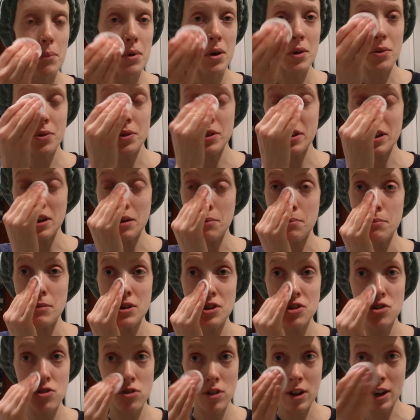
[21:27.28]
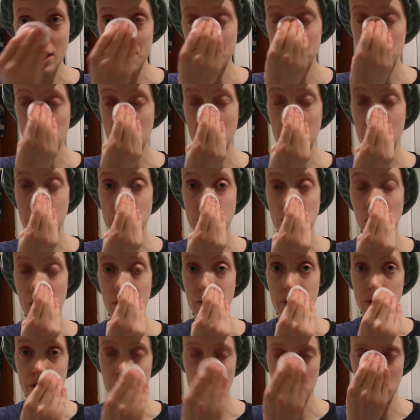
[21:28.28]
But the mystery aspect, because
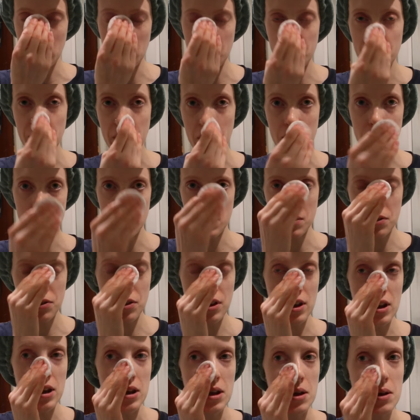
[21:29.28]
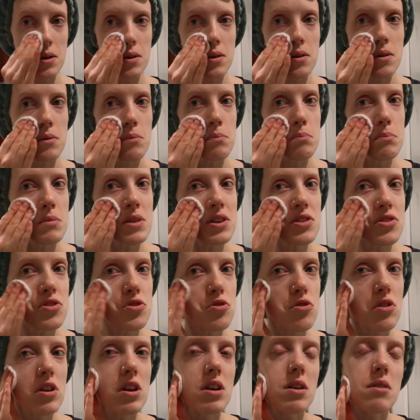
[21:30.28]
obviously there is a
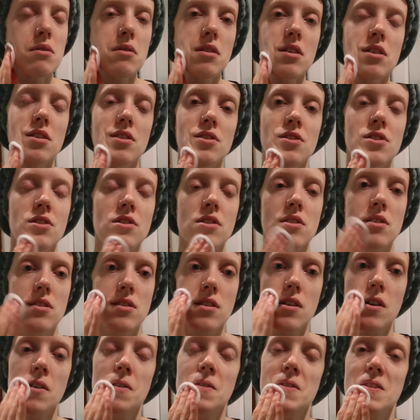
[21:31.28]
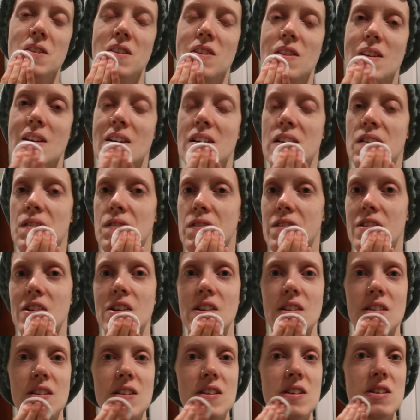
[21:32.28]
mystery, because obviously the
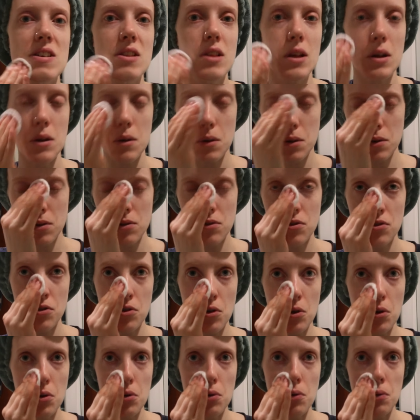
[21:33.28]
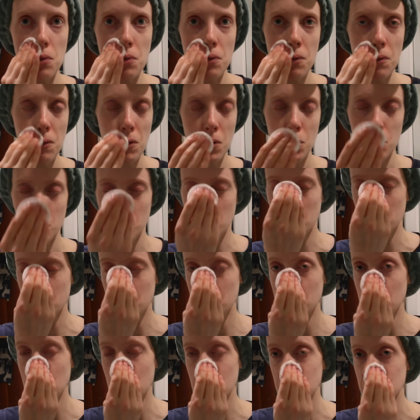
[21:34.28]
Aviary like solve all those
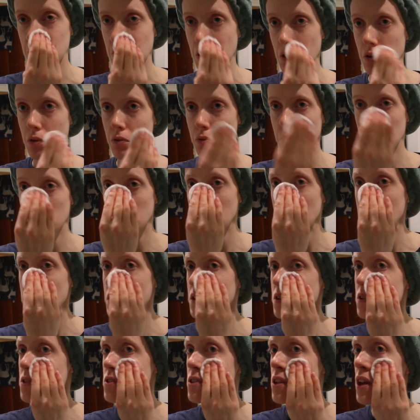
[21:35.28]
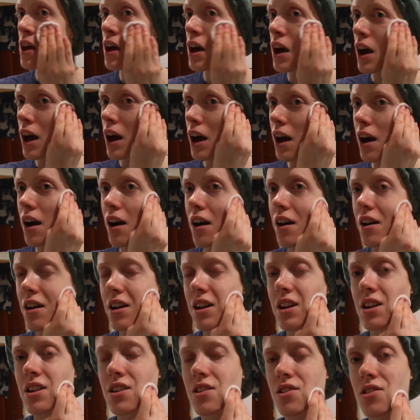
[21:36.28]
sorts of things uh,
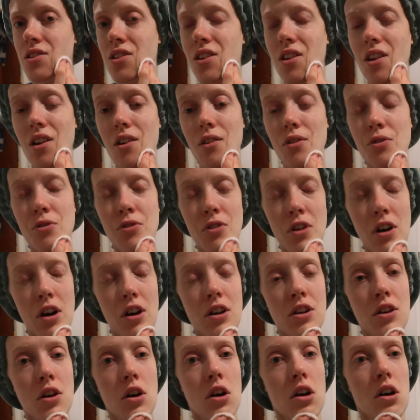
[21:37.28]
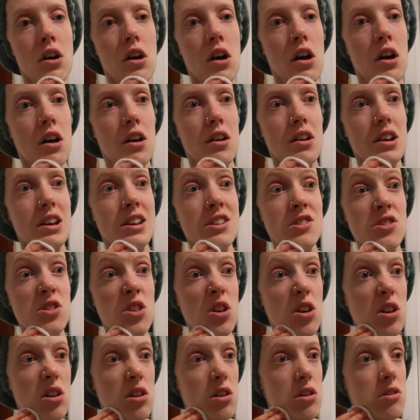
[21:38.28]
is fun. Uh, it's
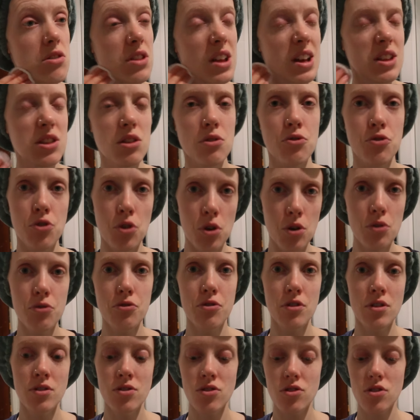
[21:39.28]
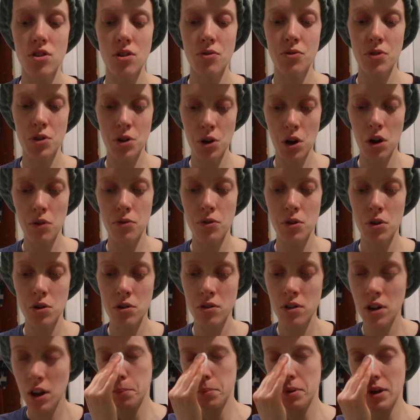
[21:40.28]
not like the forefront of the
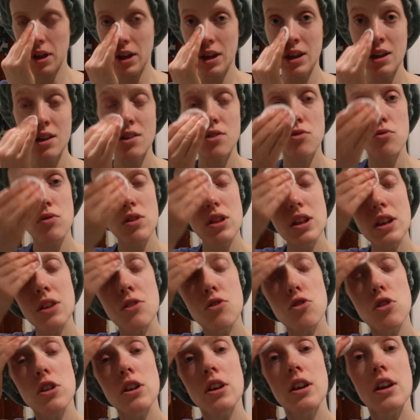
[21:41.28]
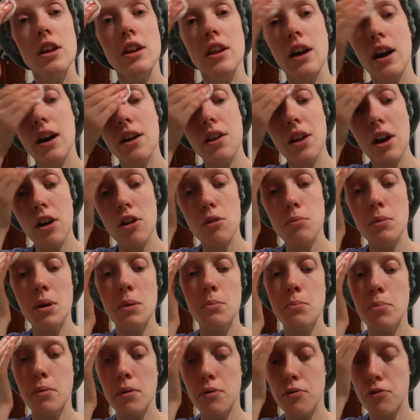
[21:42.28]
novel, but it is really intriguing. And I
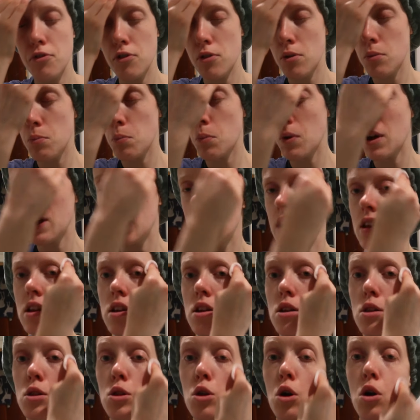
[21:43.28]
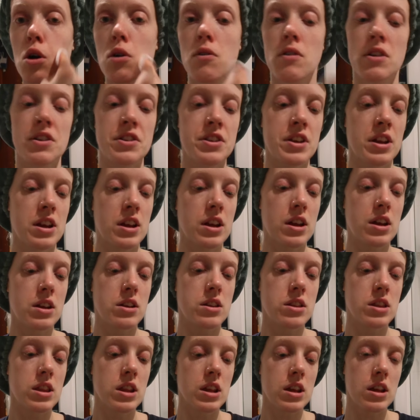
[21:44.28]
remember from when Laura
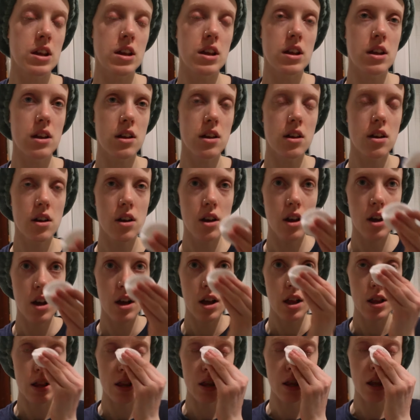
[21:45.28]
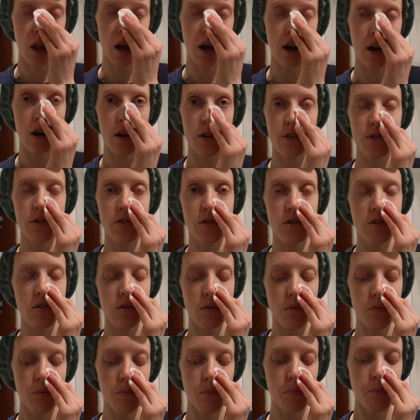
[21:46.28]
did the
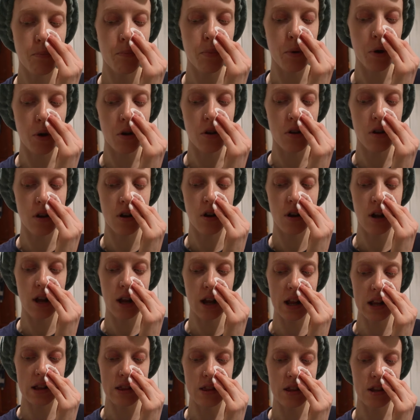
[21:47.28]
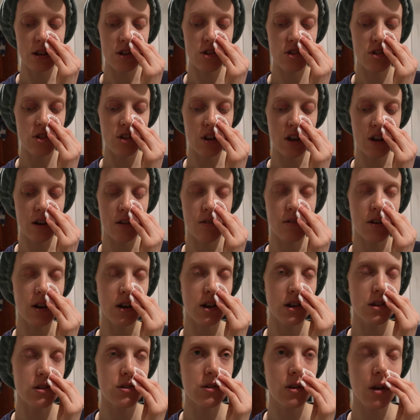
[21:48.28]
last book in this
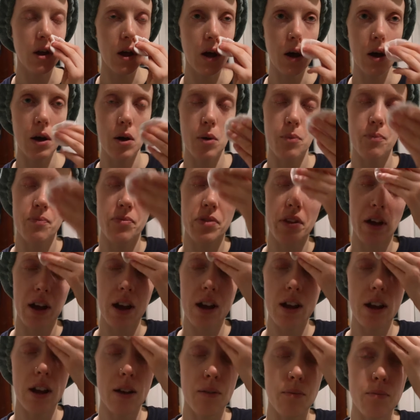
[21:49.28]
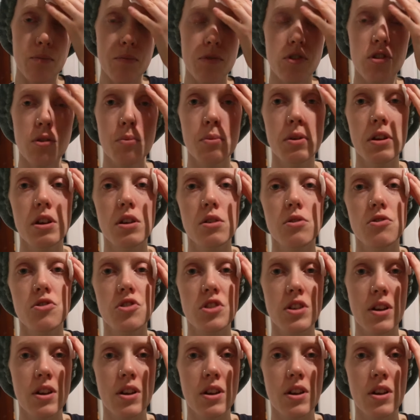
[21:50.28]
series, um, I am somebody who's